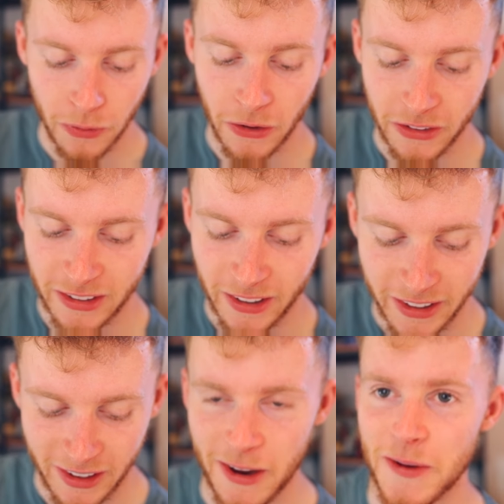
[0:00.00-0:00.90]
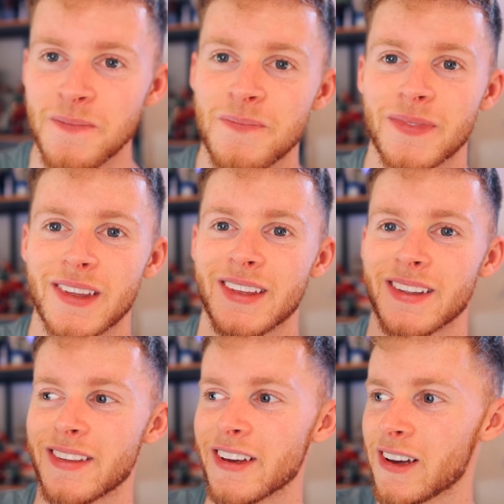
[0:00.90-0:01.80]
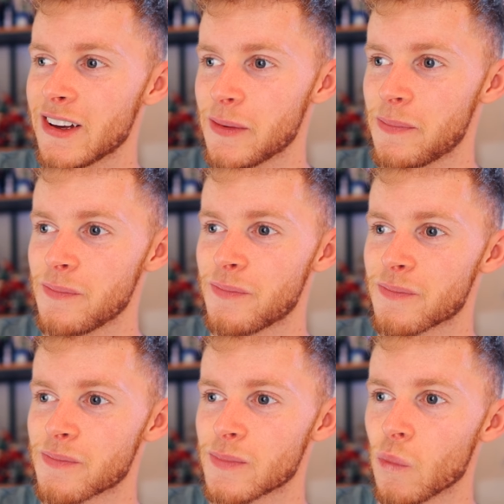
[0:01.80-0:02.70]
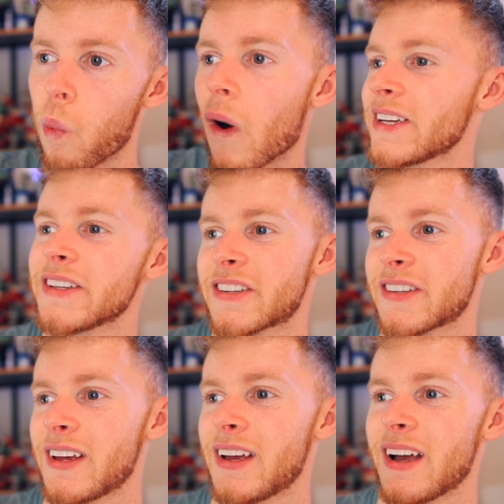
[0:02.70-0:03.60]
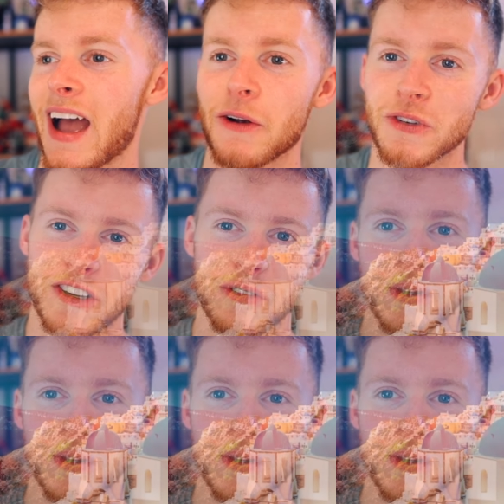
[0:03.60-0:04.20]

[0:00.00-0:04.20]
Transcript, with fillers: of looks like the white houses